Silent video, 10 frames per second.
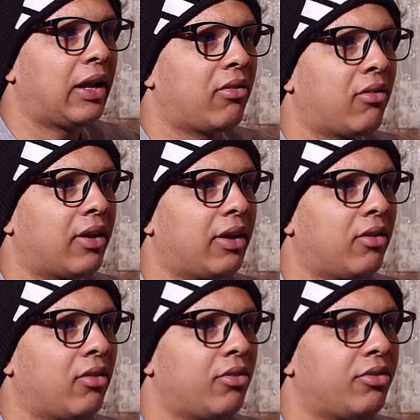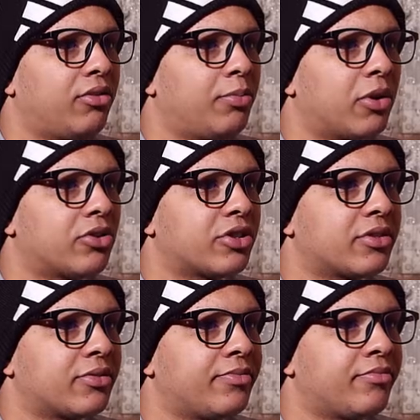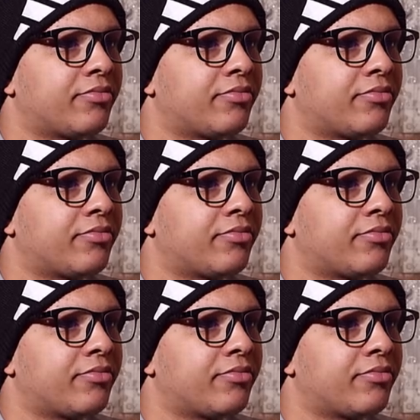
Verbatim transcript: click here on new project.